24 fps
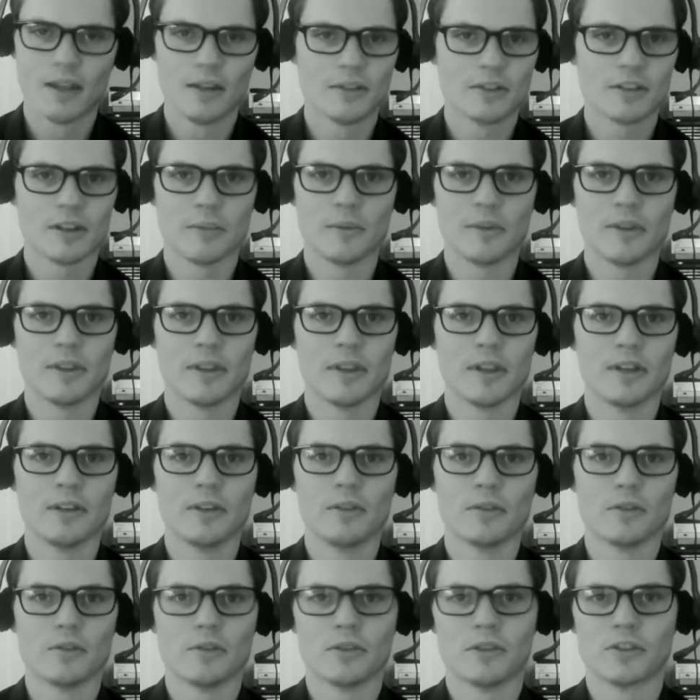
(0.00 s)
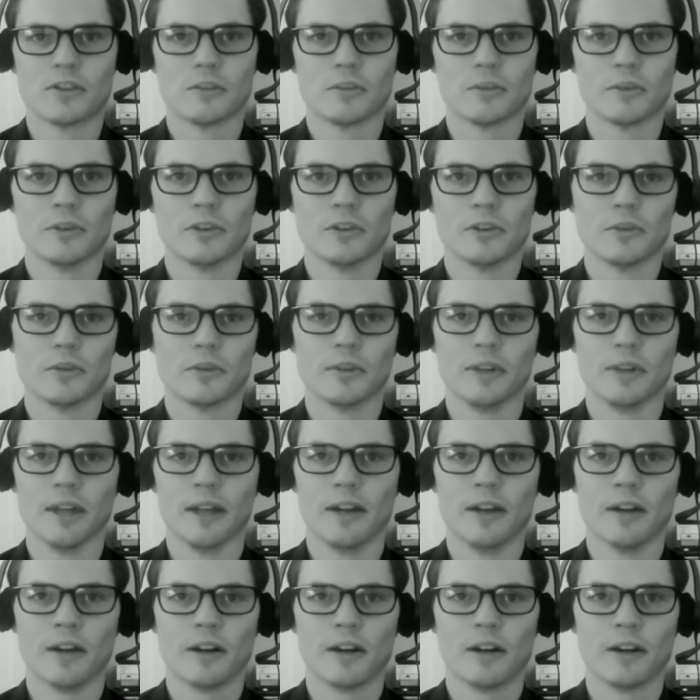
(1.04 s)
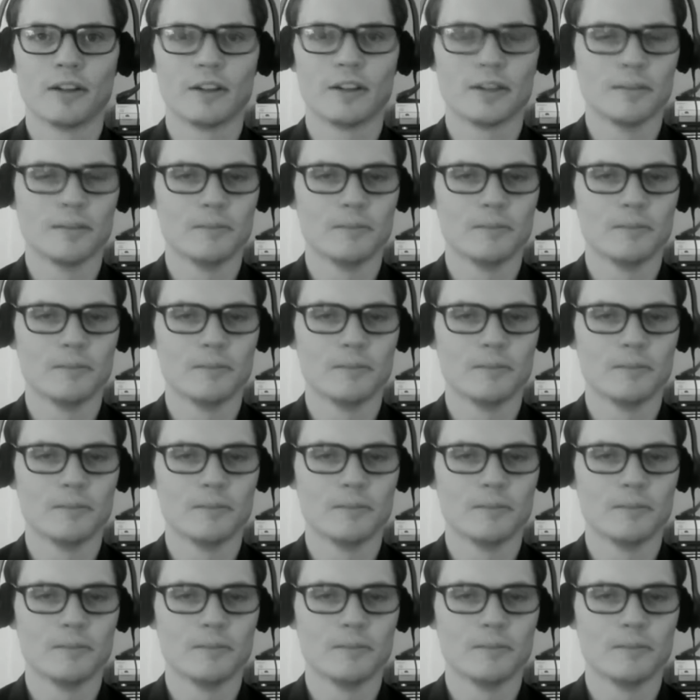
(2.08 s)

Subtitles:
something that you could just approach with a light heart,